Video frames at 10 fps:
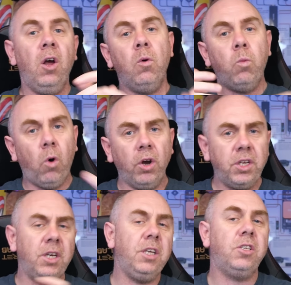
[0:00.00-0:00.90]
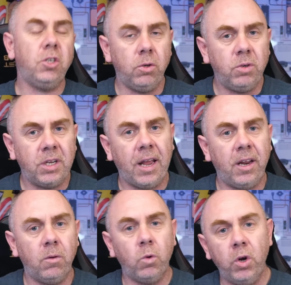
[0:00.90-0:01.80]
what you need to do to get
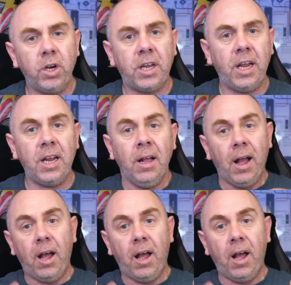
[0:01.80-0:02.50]
it working,